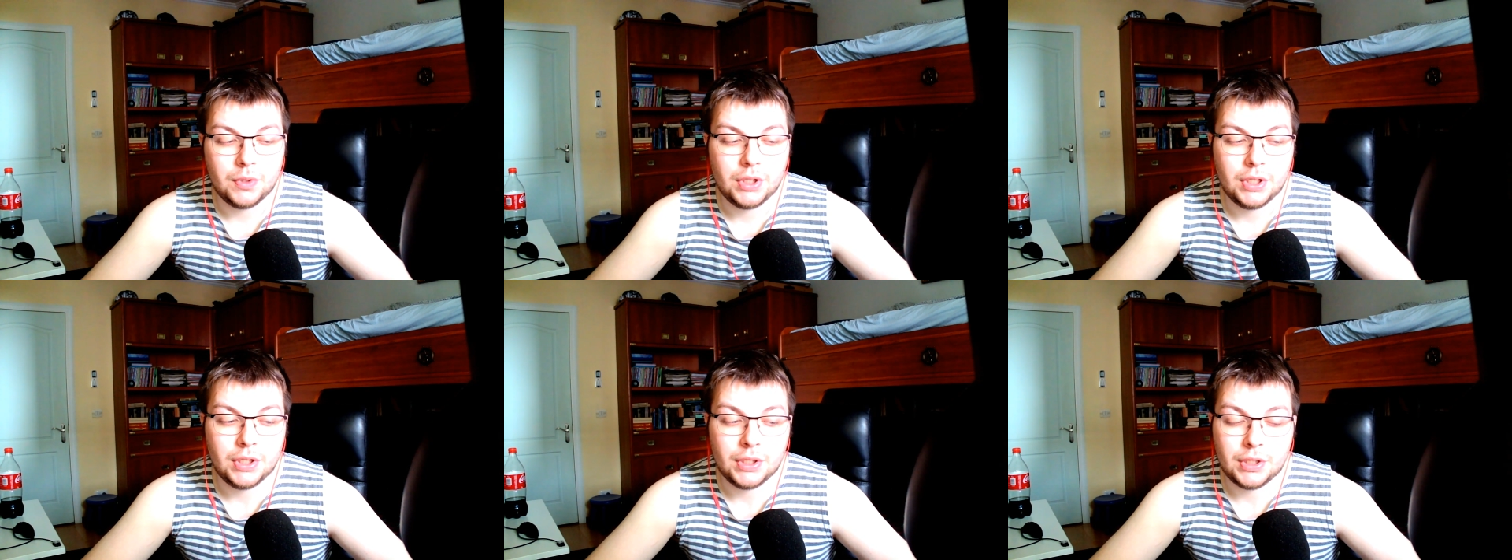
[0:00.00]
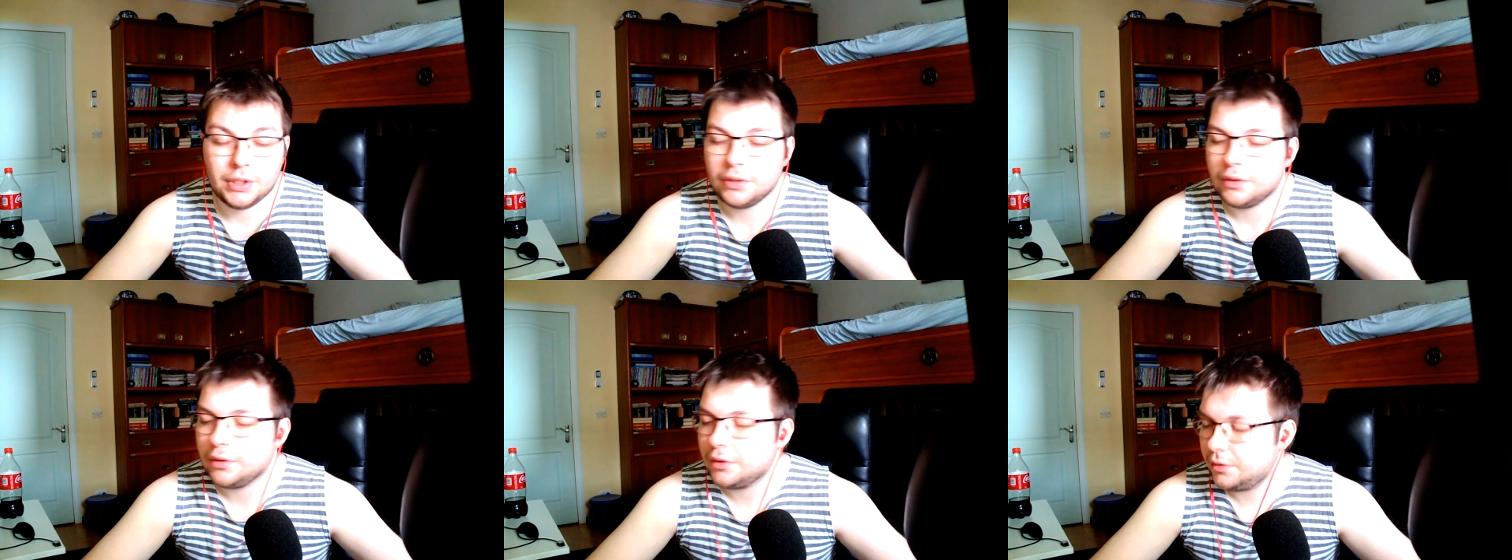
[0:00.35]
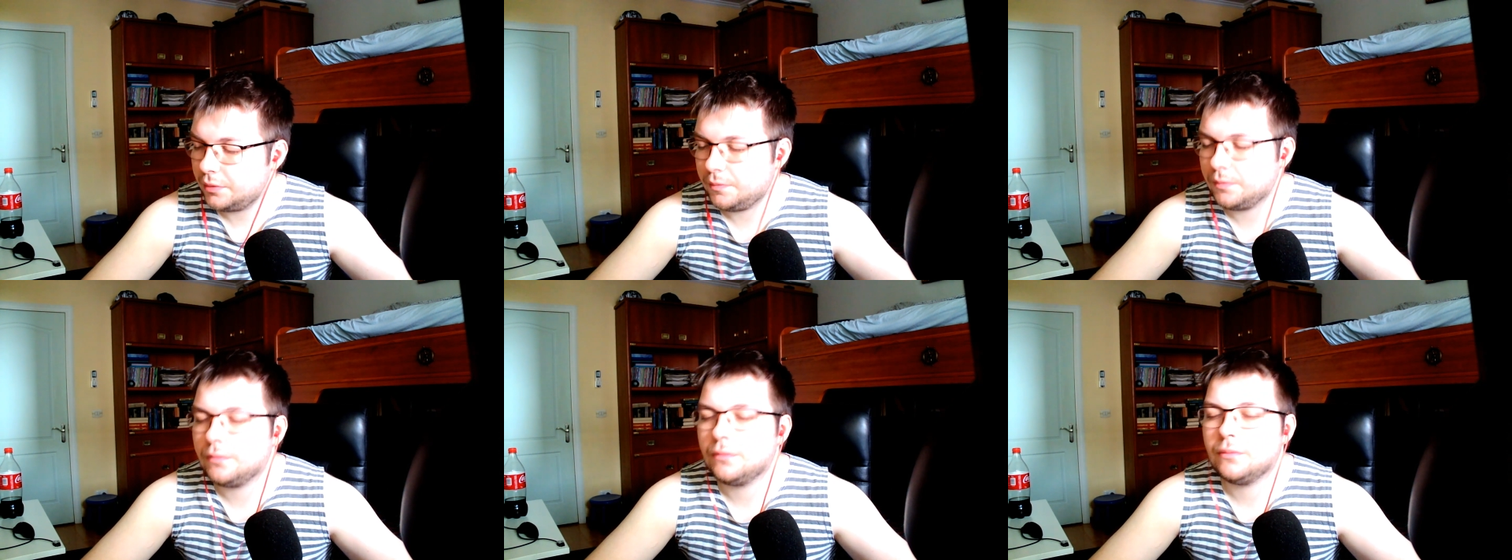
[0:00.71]
we
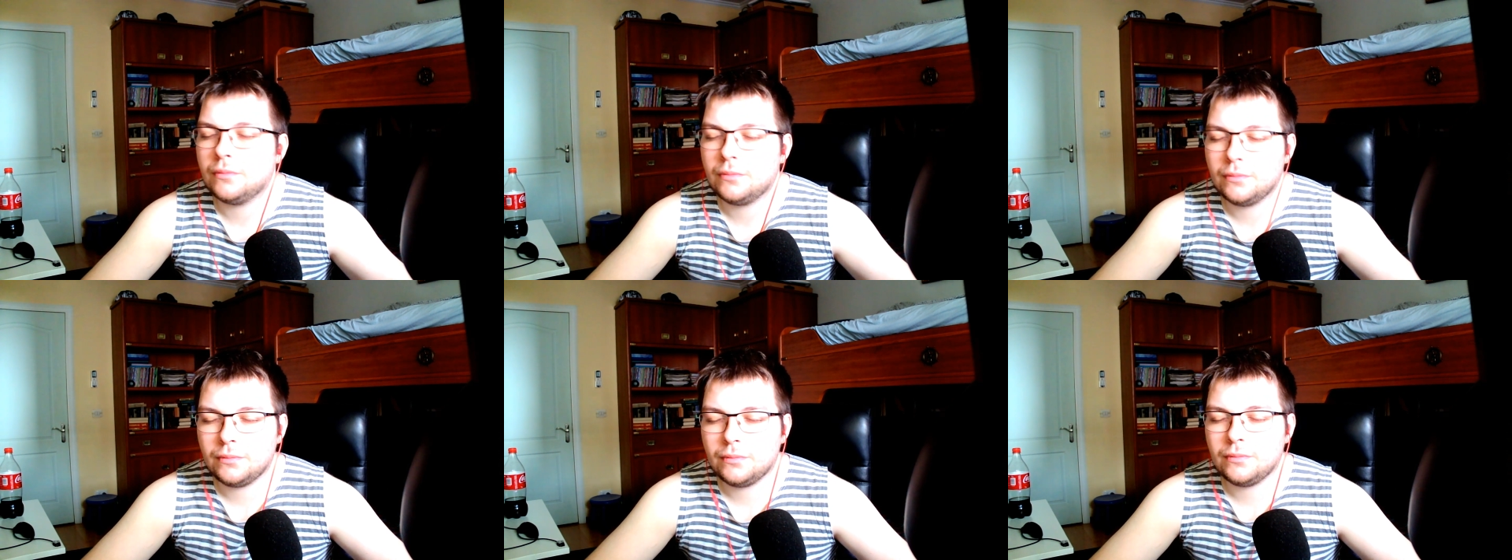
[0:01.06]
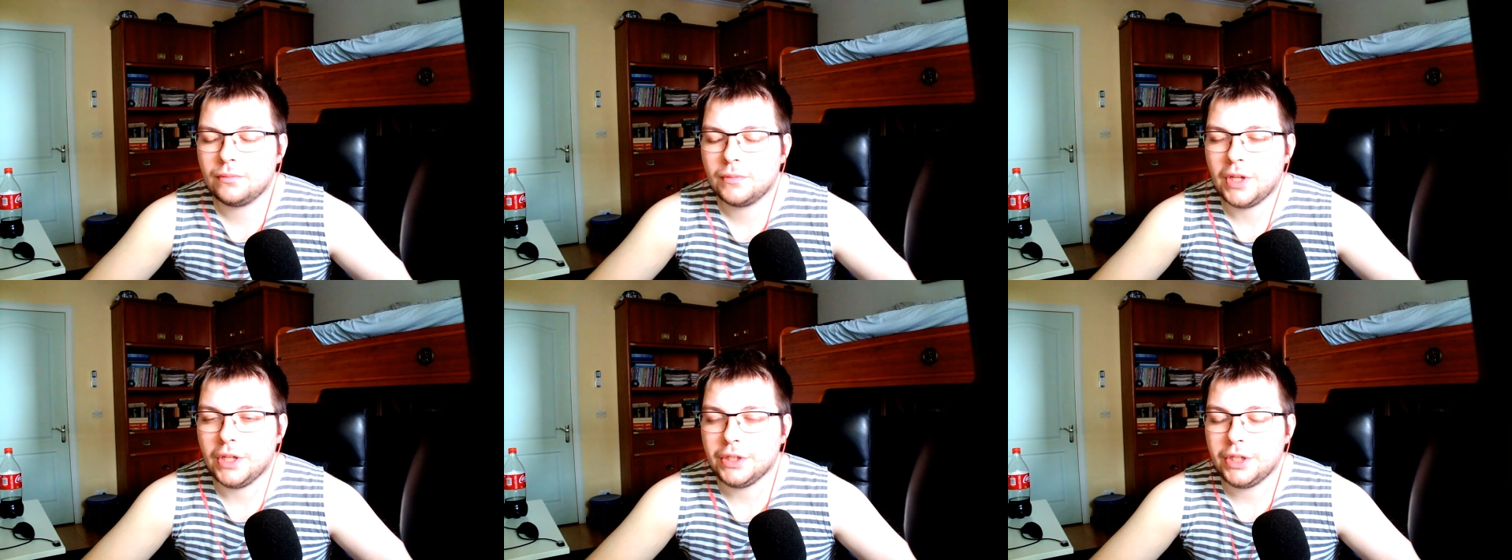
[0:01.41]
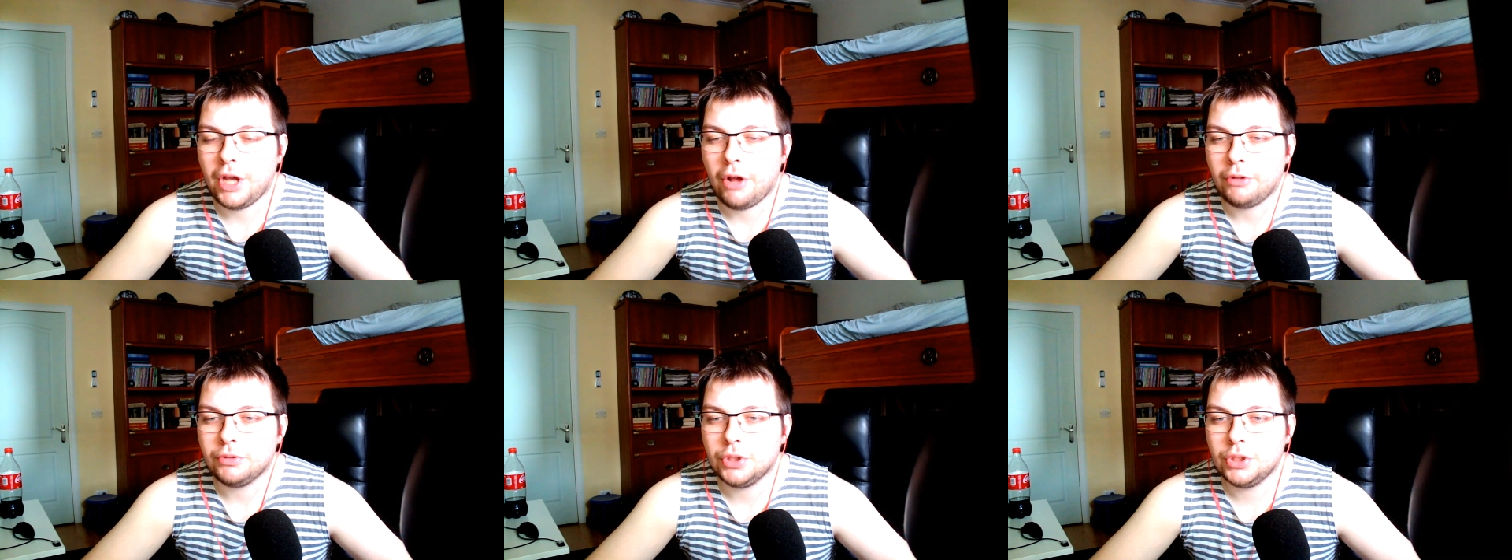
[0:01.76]

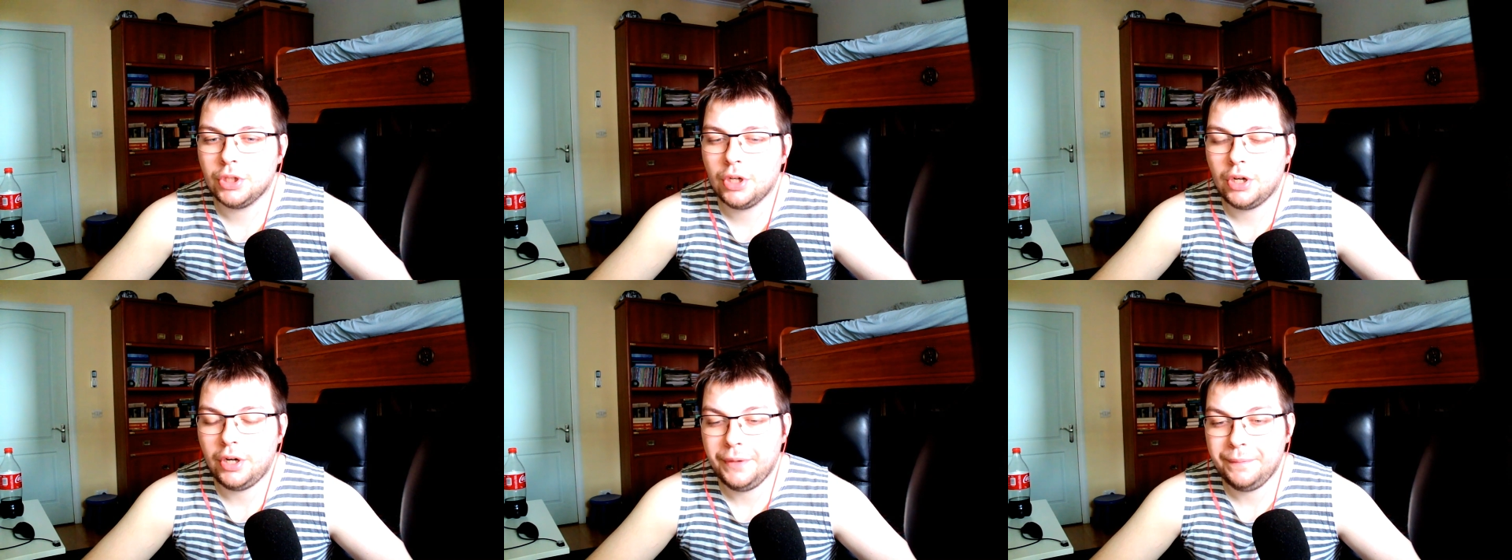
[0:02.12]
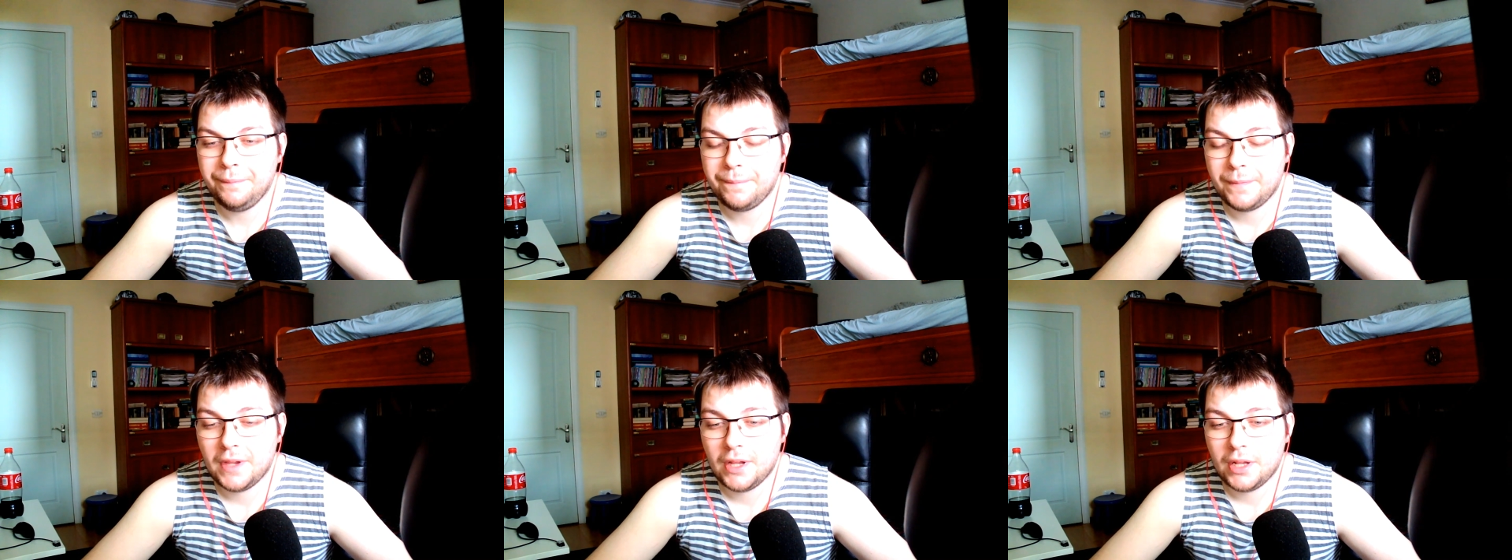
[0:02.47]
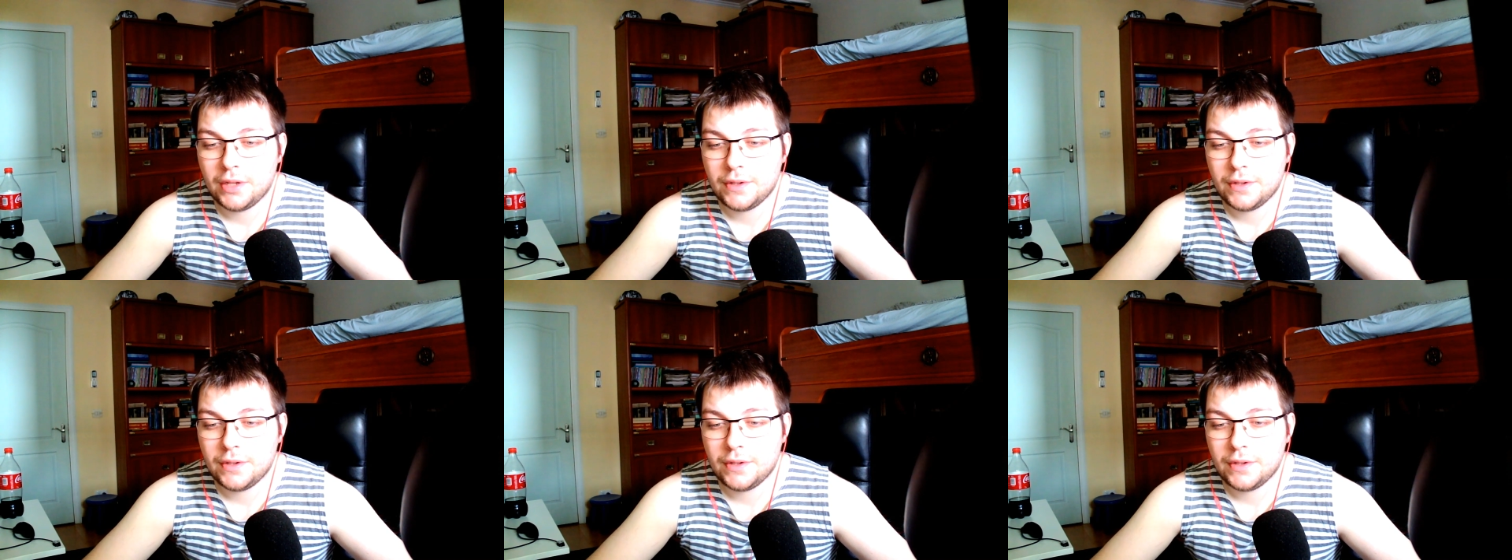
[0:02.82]
encountered her.